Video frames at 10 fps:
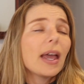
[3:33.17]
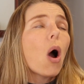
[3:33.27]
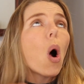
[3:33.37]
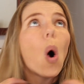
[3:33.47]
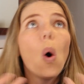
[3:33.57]
their
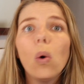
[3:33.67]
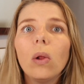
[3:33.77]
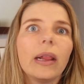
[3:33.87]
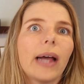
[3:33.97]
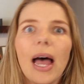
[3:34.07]

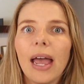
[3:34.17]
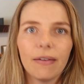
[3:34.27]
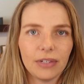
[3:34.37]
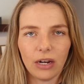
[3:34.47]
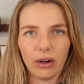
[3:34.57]
whole
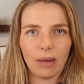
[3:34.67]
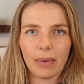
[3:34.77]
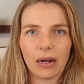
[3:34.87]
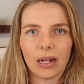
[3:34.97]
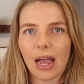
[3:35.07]
lives hearing
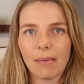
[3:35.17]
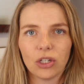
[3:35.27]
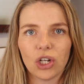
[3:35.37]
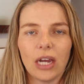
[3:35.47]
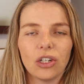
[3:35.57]
about
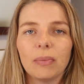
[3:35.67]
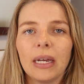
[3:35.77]
climate change.